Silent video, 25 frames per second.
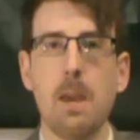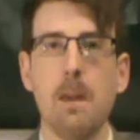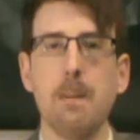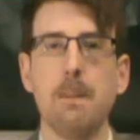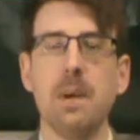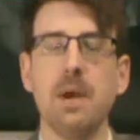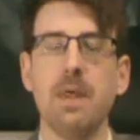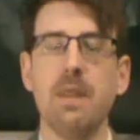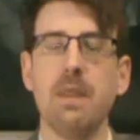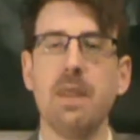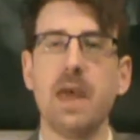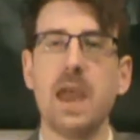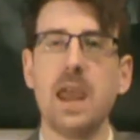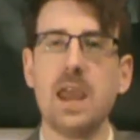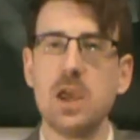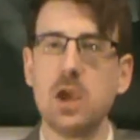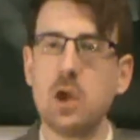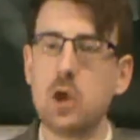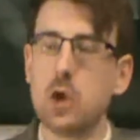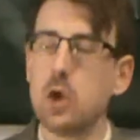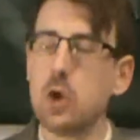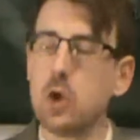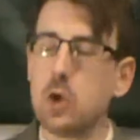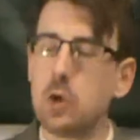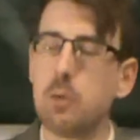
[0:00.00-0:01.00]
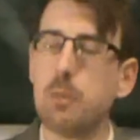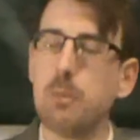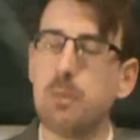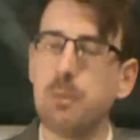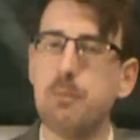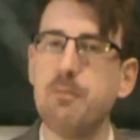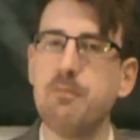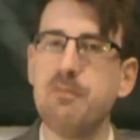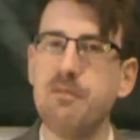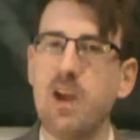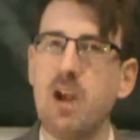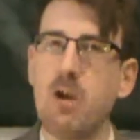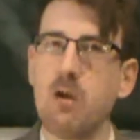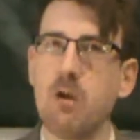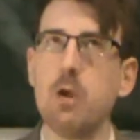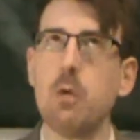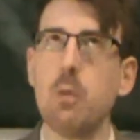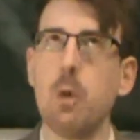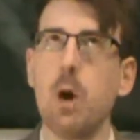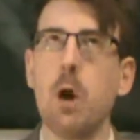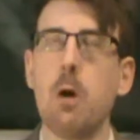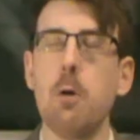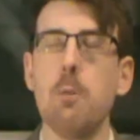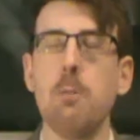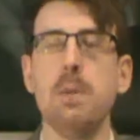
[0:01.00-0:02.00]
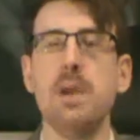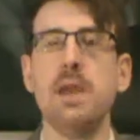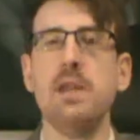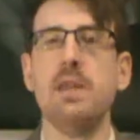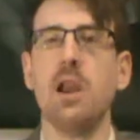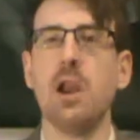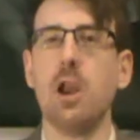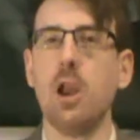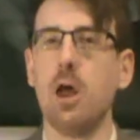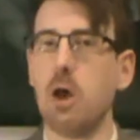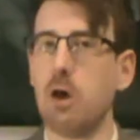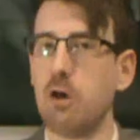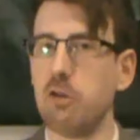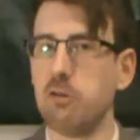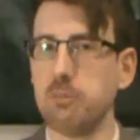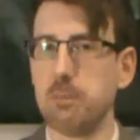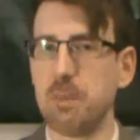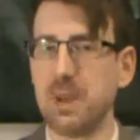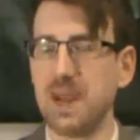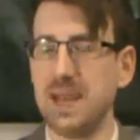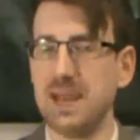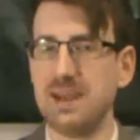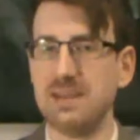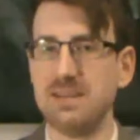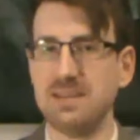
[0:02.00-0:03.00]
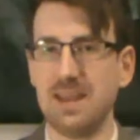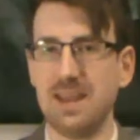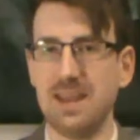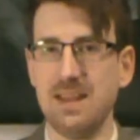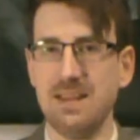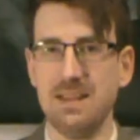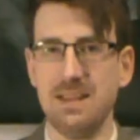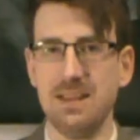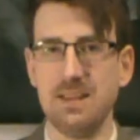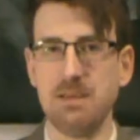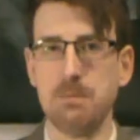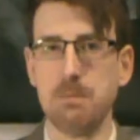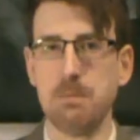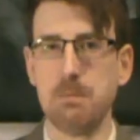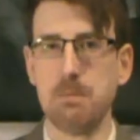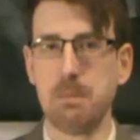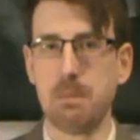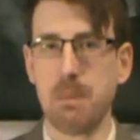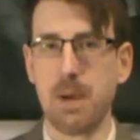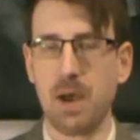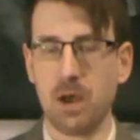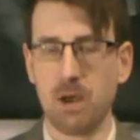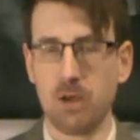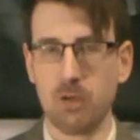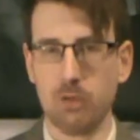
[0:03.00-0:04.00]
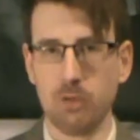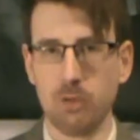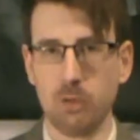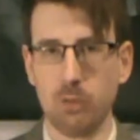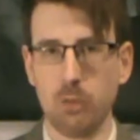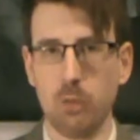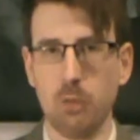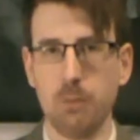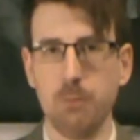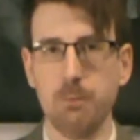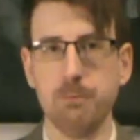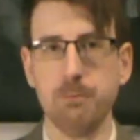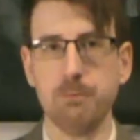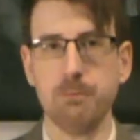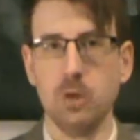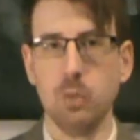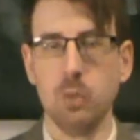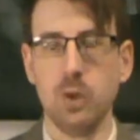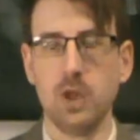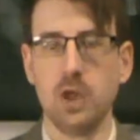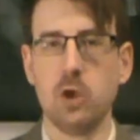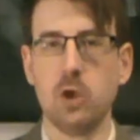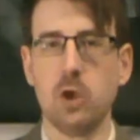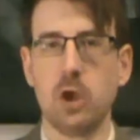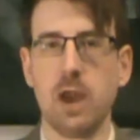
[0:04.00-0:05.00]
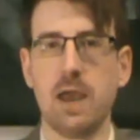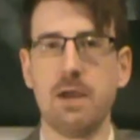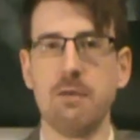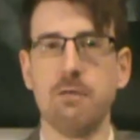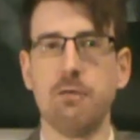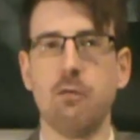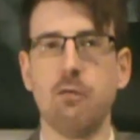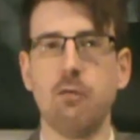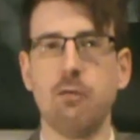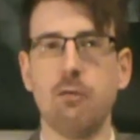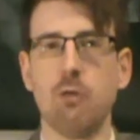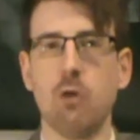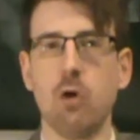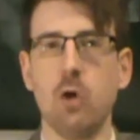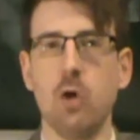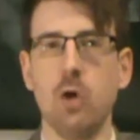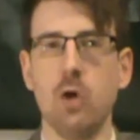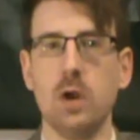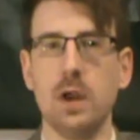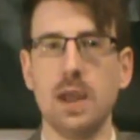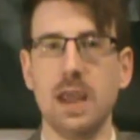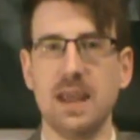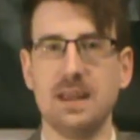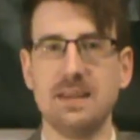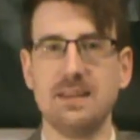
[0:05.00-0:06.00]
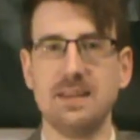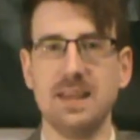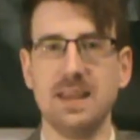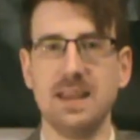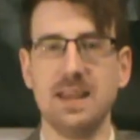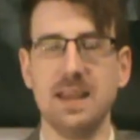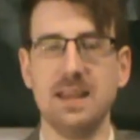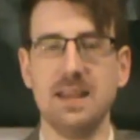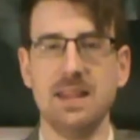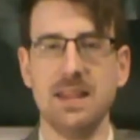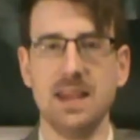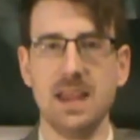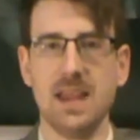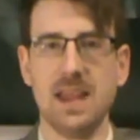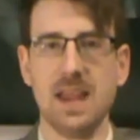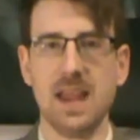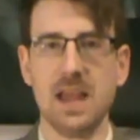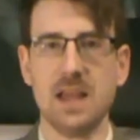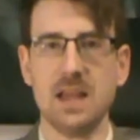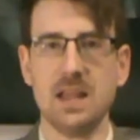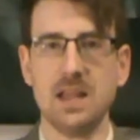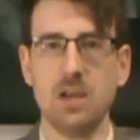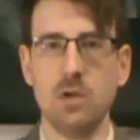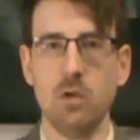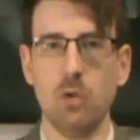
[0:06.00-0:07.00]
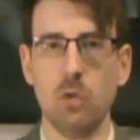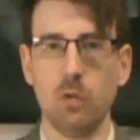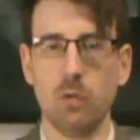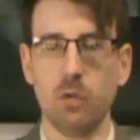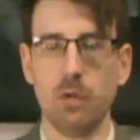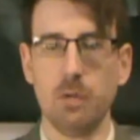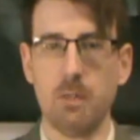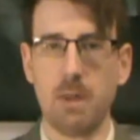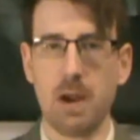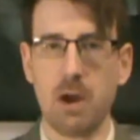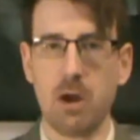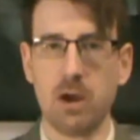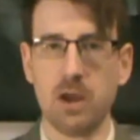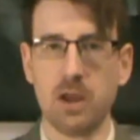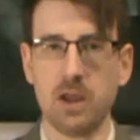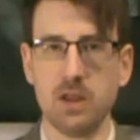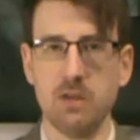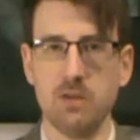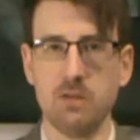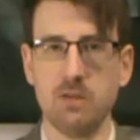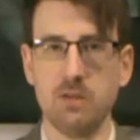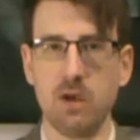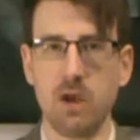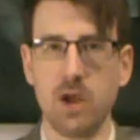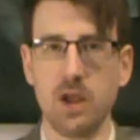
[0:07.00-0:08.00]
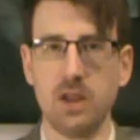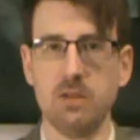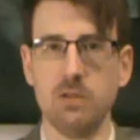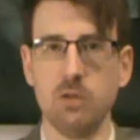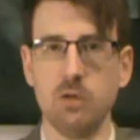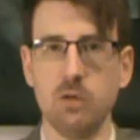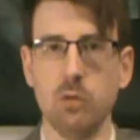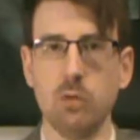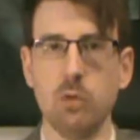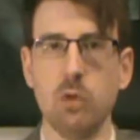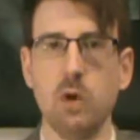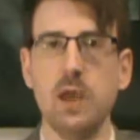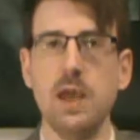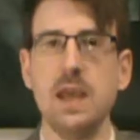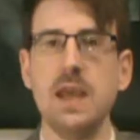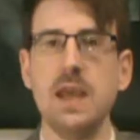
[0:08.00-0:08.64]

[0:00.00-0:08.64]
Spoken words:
But they could very well be the last piece in this puzzle. We could have Strong getting the North American title,